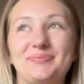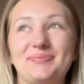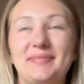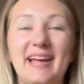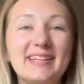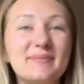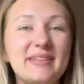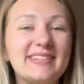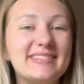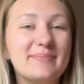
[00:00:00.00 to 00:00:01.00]
that
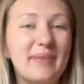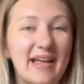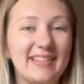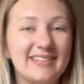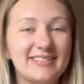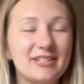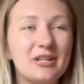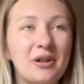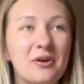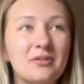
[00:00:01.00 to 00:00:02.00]
means balance,
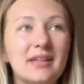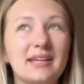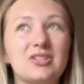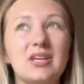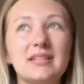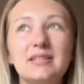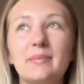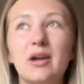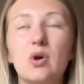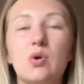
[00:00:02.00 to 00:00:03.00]
you know, like chasing
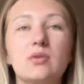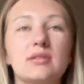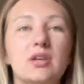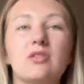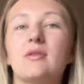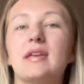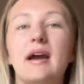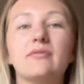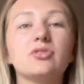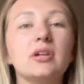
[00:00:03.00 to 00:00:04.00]
my goals and going
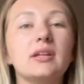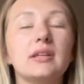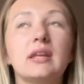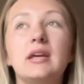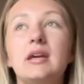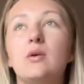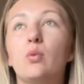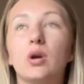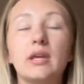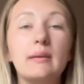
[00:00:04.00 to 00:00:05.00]
after it and
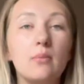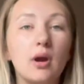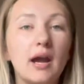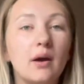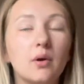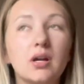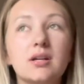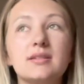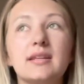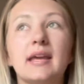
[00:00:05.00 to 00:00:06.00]
working more
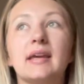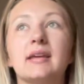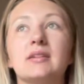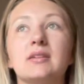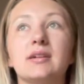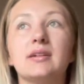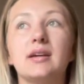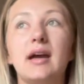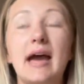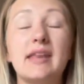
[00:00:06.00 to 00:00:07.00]
hours
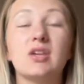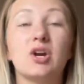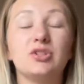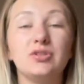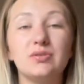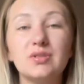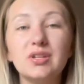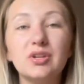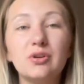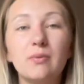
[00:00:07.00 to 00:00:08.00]
and adding on
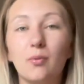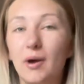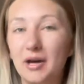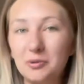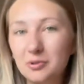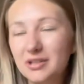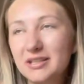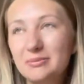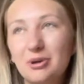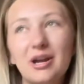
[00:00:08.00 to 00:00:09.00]
YouTube while
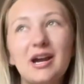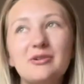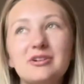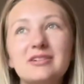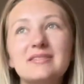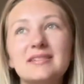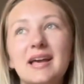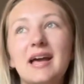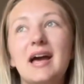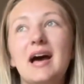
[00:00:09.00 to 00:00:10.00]
working more hours.
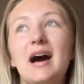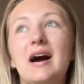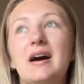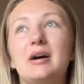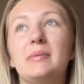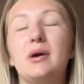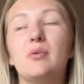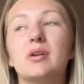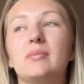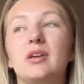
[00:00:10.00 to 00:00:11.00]
I
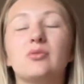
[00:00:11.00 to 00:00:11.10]
want to make